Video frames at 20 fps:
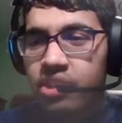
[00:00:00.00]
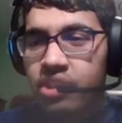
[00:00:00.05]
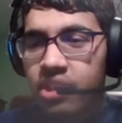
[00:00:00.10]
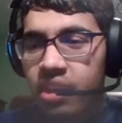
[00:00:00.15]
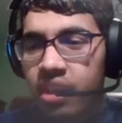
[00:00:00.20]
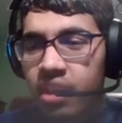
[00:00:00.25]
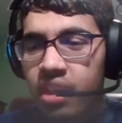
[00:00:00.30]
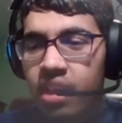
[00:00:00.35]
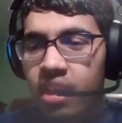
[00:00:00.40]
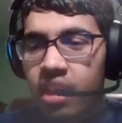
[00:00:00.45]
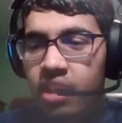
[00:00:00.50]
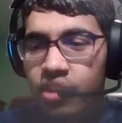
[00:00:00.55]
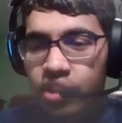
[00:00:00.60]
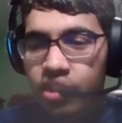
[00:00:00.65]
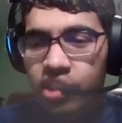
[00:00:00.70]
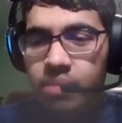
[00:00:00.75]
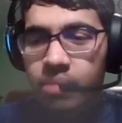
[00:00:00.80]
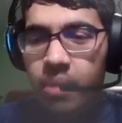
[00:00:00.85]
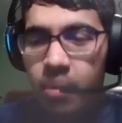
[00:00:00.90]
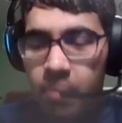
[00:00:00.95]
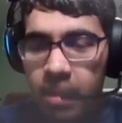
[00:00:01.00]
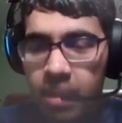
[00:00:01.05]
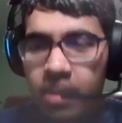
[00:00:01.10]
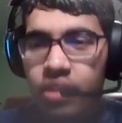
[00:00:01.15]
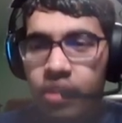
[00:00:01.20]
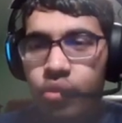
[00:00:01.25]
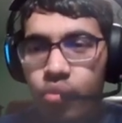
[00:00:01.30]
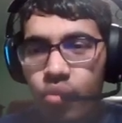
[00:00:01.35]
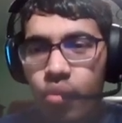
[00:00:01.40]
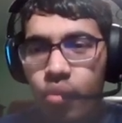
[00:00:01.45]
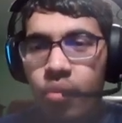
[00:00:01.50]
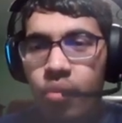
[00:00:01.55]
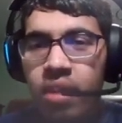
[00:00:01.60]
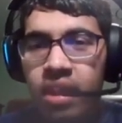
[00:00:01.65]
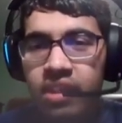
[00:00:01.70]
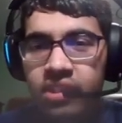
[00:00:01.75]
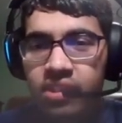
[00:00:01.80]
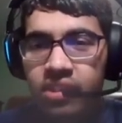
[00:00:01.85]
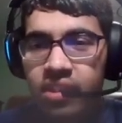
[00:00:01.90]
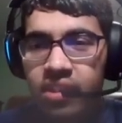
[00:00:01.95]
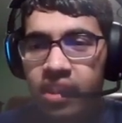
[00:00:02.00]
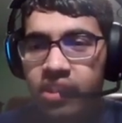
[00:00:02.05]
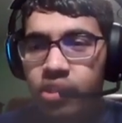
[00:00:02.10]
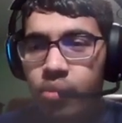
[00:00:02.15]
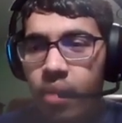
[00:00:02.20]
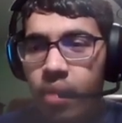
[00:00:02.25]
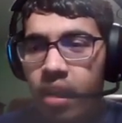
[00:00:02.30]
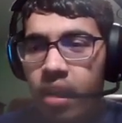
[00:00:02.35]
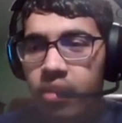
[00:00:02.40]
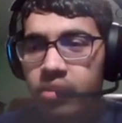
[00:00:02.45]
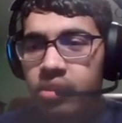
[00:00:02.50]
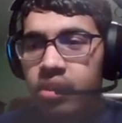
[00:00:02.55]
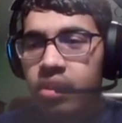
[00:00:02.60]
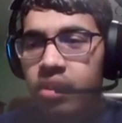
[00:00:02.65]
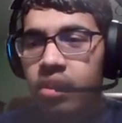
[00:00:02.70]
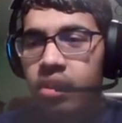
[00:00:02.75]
They just about made it through to the next round,